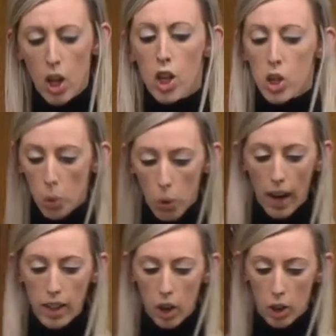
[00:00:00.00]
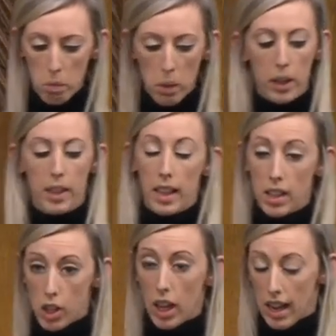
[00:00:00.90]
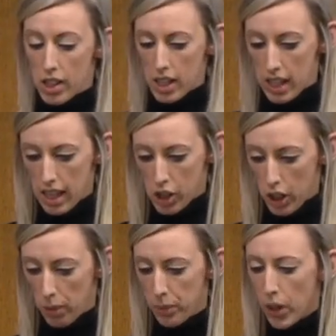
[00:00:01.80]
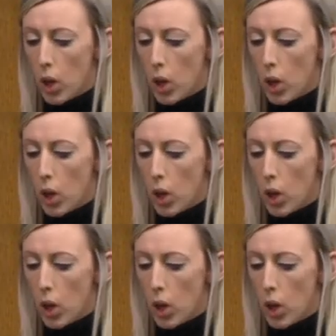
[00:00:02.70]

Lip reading: So why not put it into legislation?